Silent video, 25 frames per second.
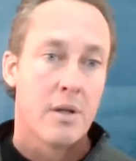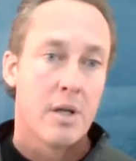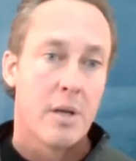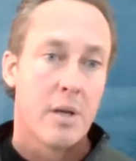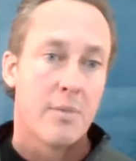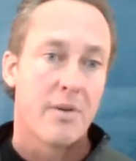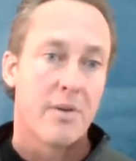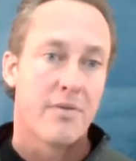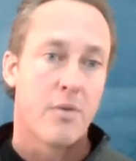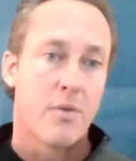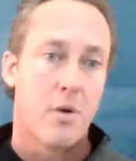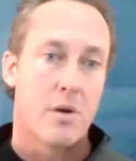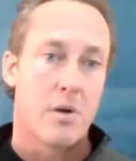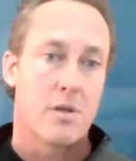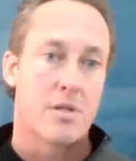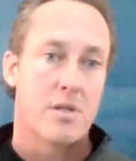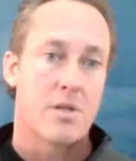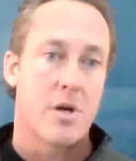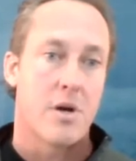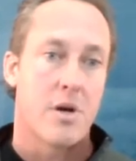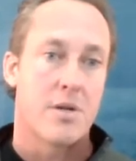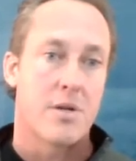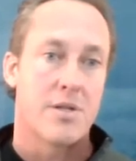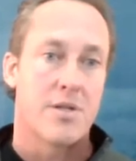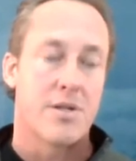and before it
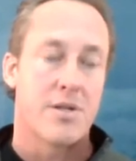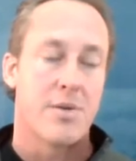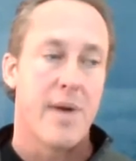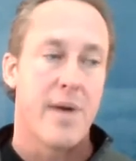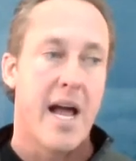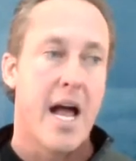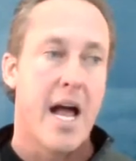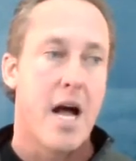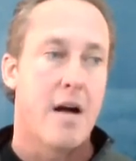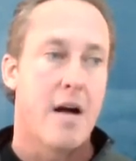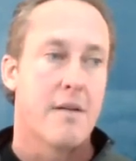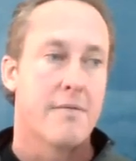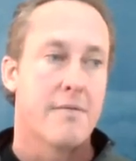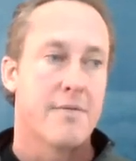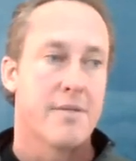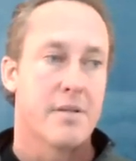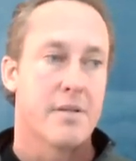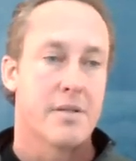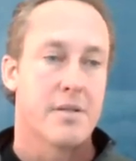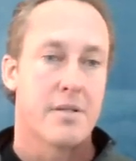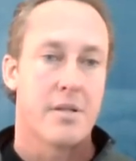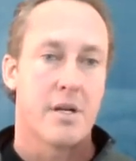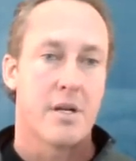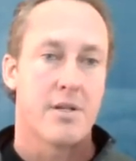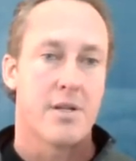starts to have
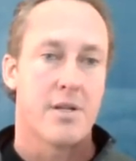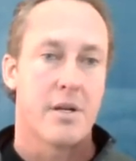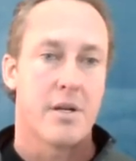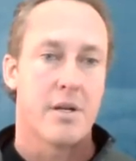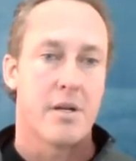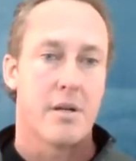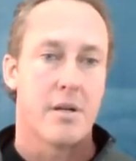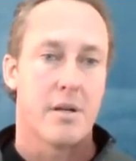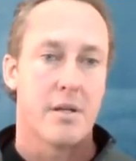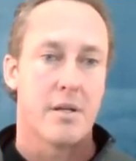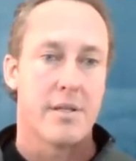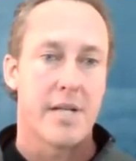such a